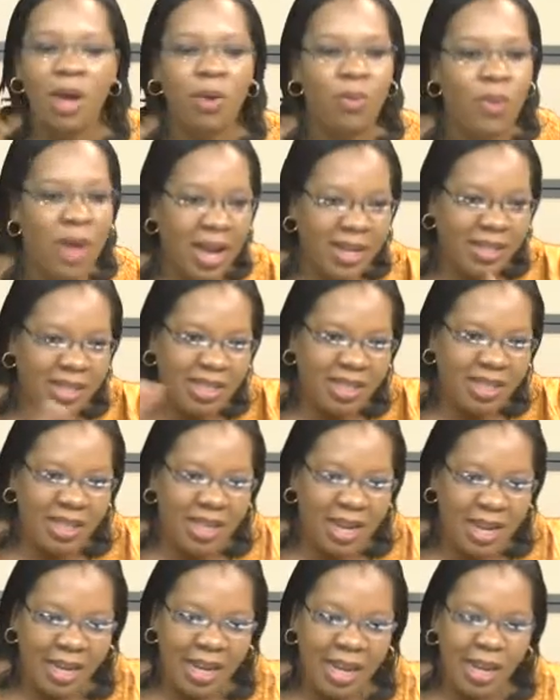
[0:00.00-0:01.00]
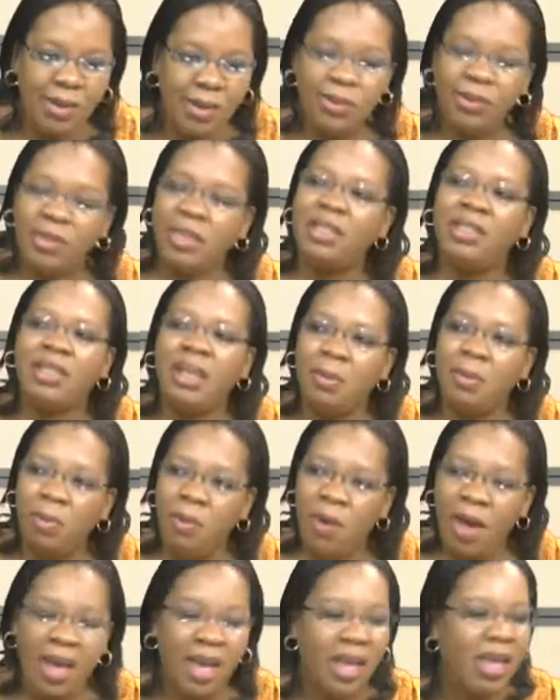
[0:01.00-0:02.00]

We exist in an ecosystem where